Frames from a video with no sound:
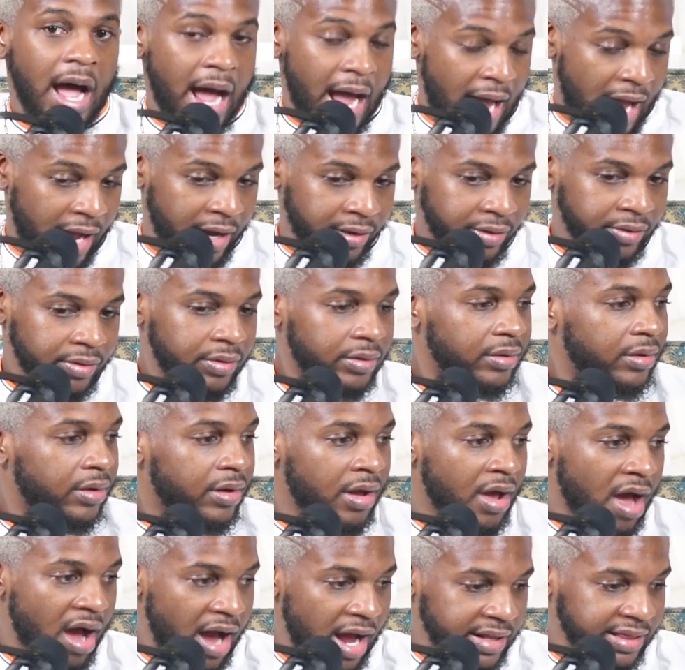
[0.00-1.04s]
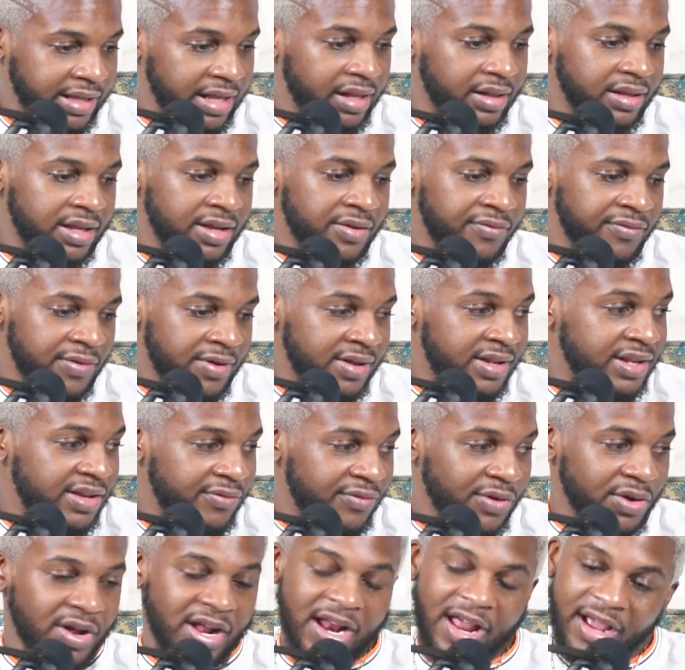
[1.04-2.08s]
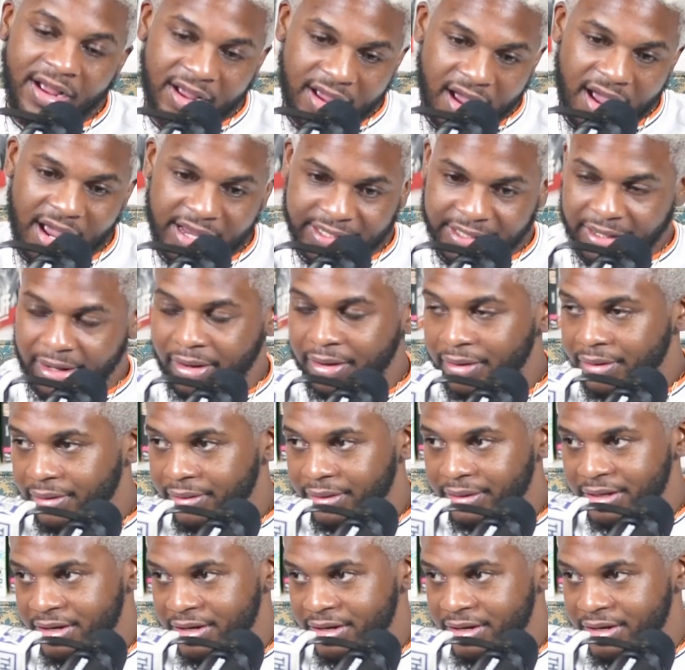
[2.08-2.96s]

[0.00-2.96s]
and Kartel, the individual and Gaza.